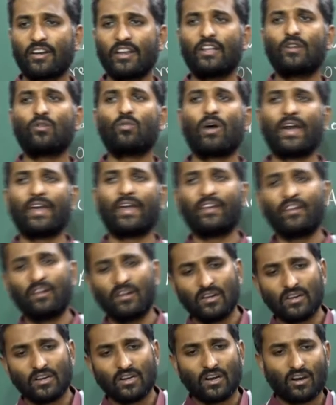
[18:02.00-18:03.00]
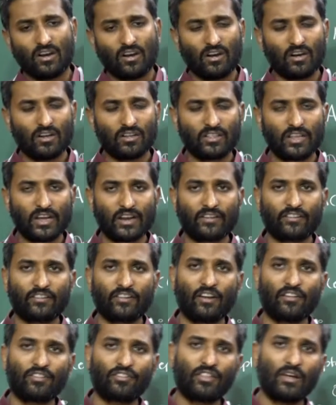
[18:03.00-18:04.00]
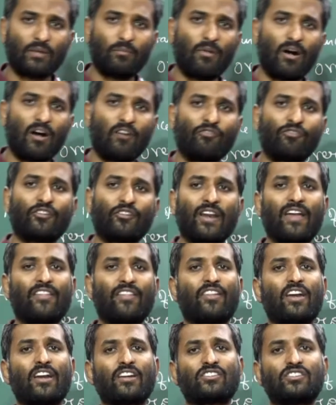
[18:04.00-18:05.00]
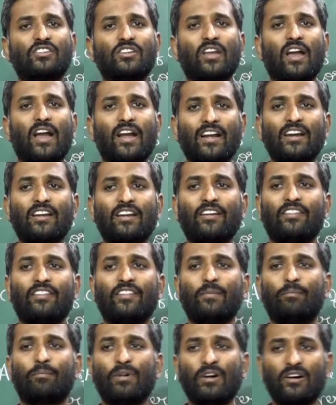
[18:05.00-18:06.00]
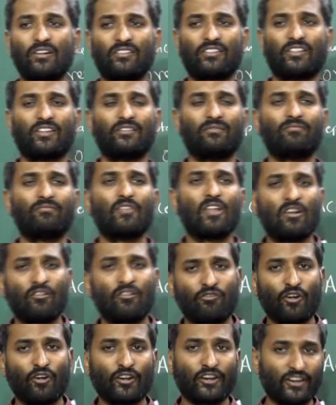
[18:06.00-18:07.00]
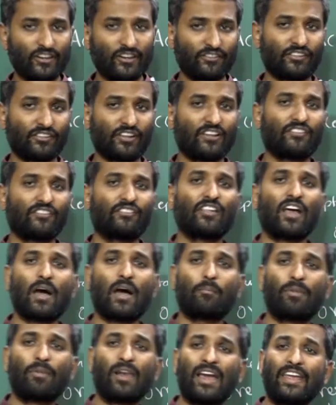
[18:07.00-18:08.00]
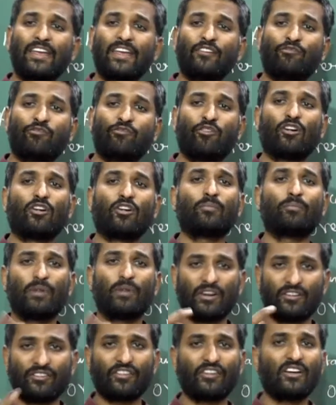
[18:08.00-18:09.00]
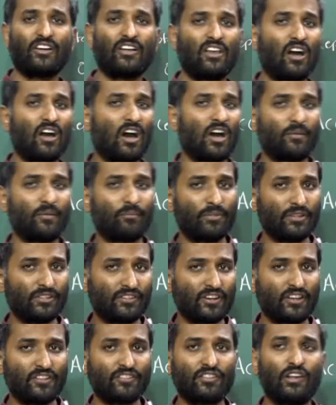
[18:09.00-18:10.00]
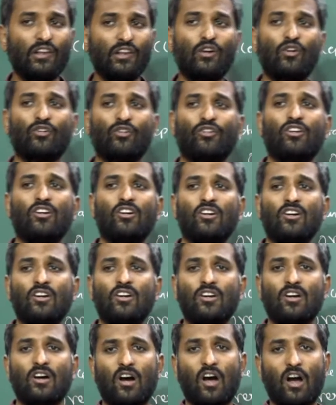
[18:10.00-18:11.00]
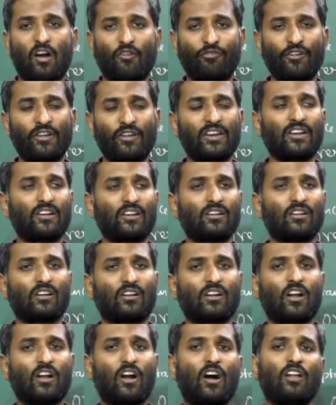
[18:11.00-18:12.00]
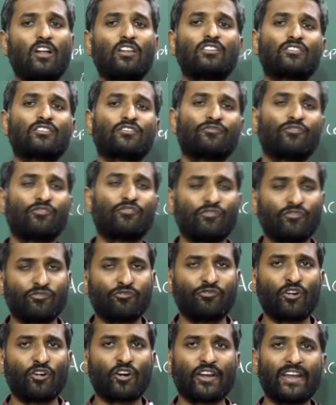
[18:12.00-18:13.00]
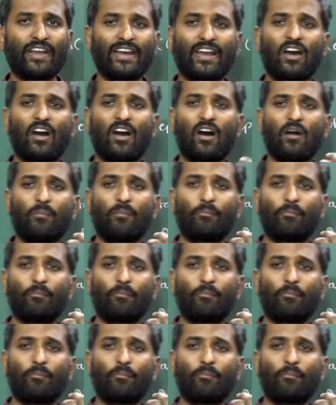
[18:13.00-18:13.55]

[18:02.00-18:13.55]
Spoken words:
require that sum of transaction occur in the person. For instance, applying for personal or business loan often calls for an